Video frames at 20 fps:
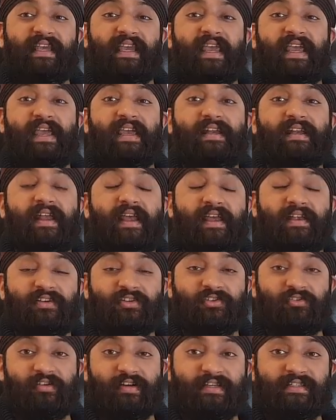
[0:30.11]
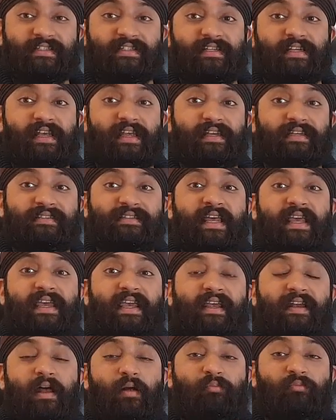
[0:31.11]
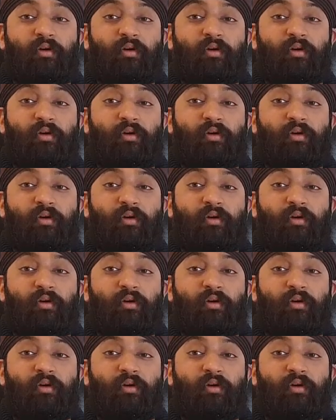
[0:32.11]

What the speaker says: keen interest in taking up